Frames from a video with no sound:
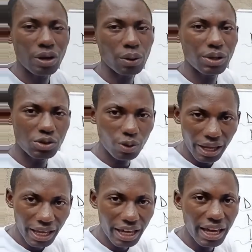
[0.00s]
you are going to
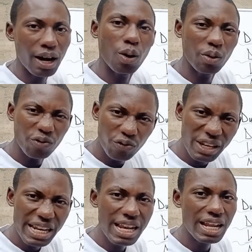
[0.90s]
incur on
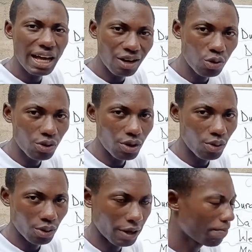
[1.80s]
feeding alone.
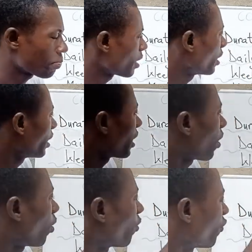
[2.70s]
Okay,
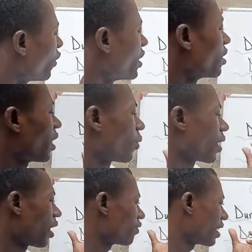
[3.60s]
now on feeding, we
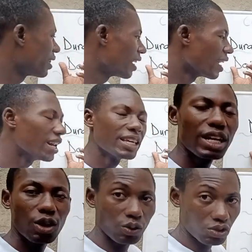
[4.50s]
have the daily
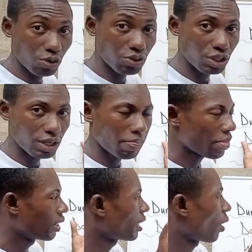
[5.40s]
consumption.
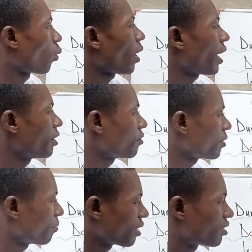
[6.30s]
Now
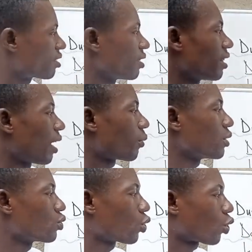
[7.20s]
100 birds, they are going
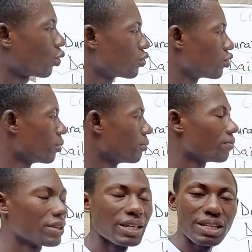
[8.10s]
to consume
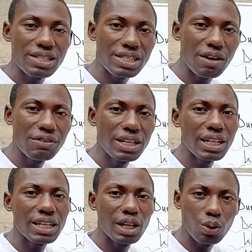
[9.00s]
7
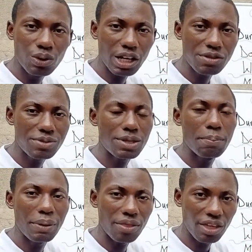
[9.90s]
kilograms
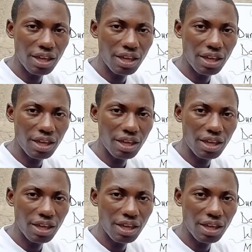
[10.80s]
per day.